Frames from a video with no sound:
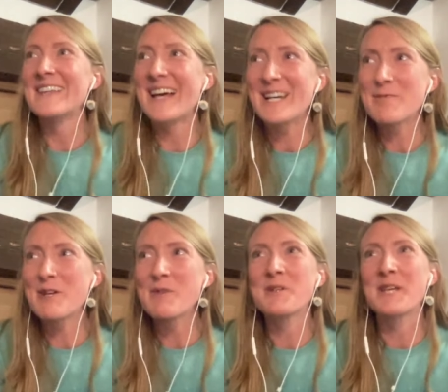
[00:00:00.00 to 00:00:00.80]
a lot of
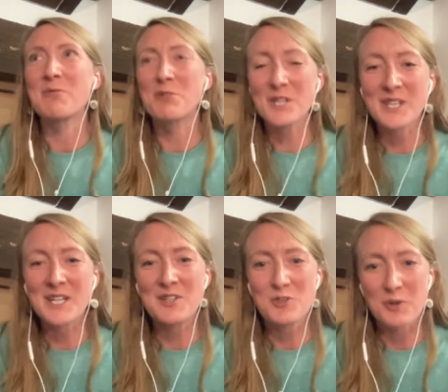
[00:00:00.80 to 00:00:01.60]
people like
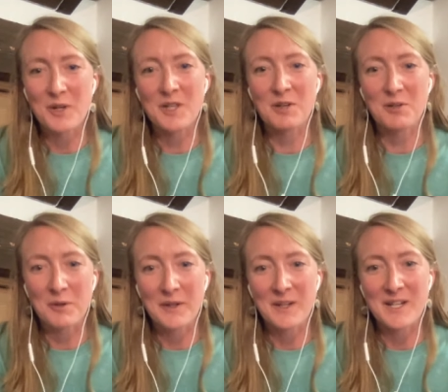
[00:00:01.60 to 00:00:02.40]
really enjoy the
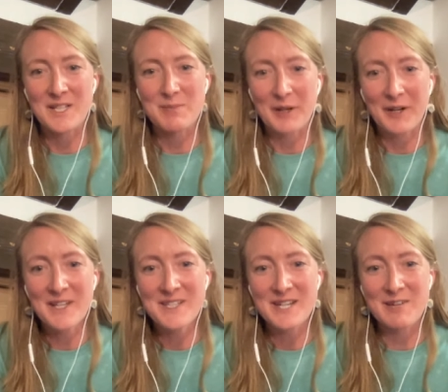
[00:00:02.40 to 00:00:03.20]
crewing
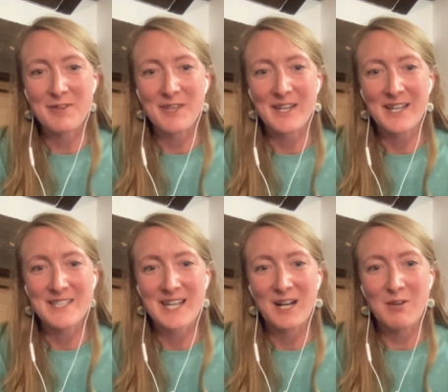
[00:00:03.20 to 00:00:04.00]
experience. And I feel like
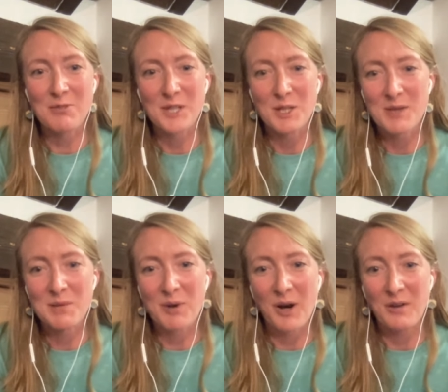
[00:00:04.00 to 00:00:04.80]
it's like a really
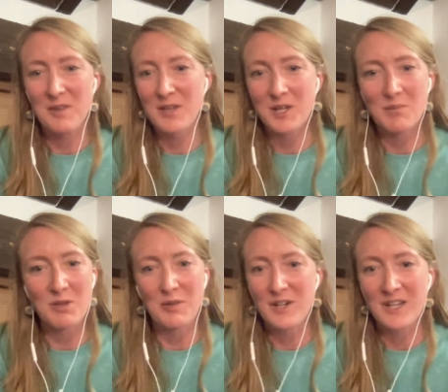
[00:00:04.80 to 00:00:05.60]
big part of the
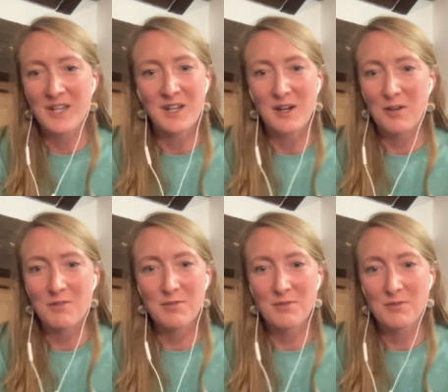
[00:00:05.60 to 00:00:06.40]
community
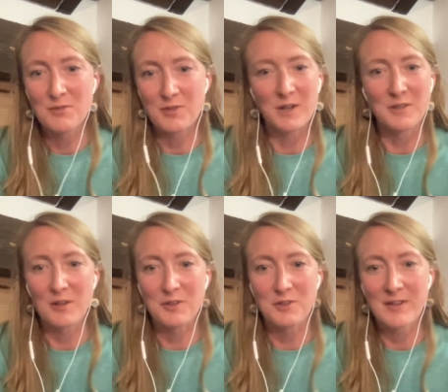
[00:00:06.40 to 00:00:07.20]
of trail
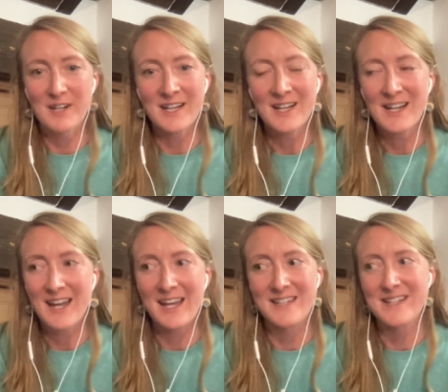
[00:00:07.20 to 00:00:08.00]
and ultra running.
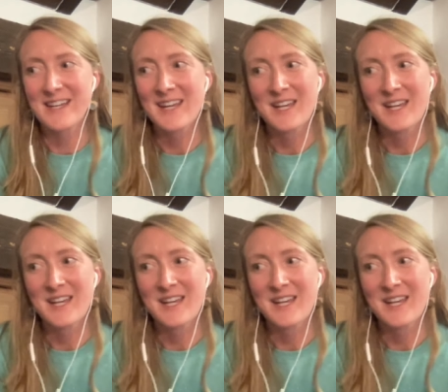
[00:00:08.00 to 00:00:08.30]
And